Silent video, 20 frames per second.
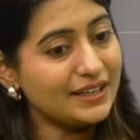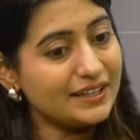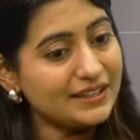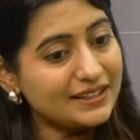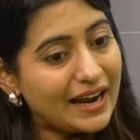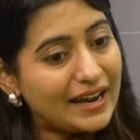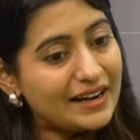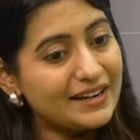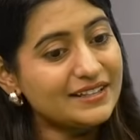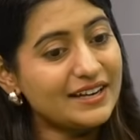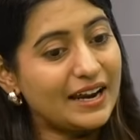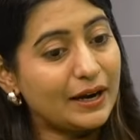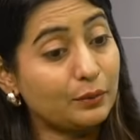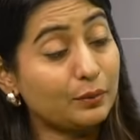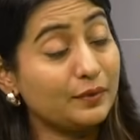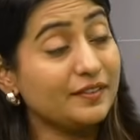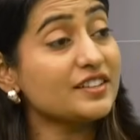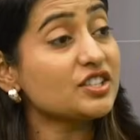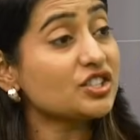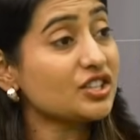in talent
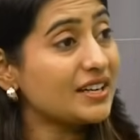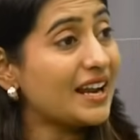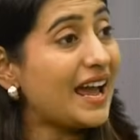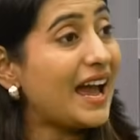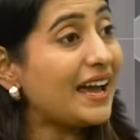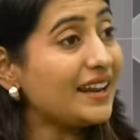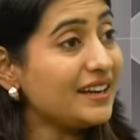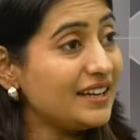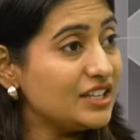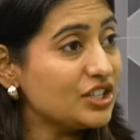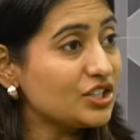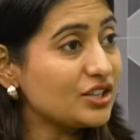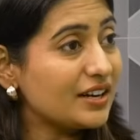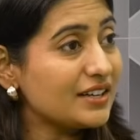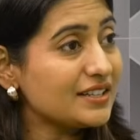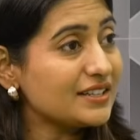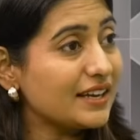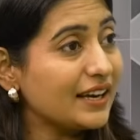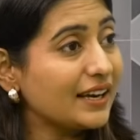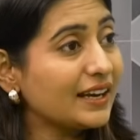acquisition and
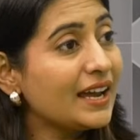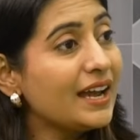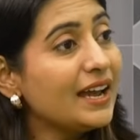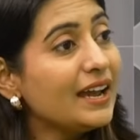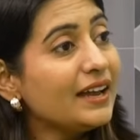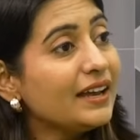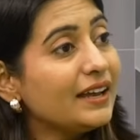HR tech